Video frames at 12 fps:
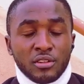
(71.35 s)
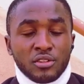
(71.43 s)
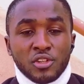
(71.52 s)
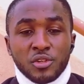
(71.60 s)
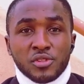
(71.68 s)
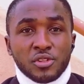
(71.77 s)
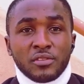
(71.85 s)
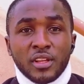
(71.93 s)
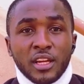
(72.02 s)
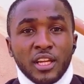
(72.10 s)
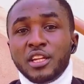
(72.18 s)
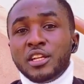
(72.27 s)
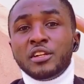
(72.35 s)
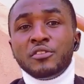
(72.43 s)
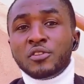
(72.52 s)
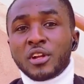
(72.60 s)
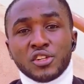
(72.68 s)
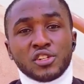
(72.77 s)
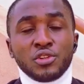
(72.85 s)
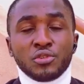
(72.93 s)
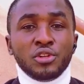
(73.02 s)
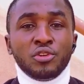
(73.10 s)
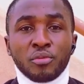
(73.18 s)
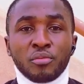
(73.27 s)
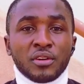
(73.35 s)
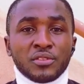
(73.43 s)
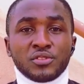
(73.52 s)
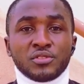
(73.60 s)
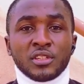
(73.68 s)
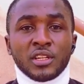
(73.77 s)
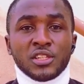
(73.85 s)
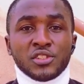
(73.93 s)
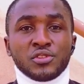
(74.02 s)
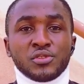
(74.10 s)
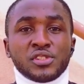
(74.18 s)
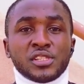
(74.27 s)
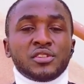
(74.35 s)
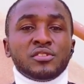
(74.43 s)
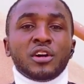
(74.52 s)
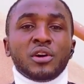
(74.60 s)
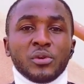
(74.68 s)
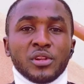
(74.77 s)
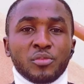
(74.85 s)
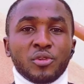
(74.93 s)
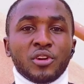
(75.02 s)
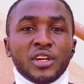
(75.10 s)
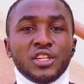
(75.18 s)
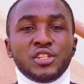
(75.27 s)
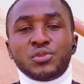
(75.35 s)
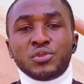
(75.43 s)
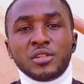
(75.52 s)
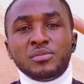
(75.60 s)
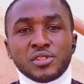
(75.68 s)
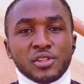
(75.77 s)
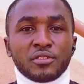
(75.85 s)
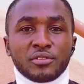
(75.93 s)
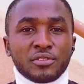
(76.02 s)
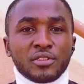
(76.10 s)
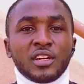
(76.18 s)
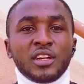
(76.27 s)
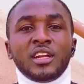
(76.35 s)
to himself, that he didn't even actually know the number of students that he's going to settle down with, but he told himself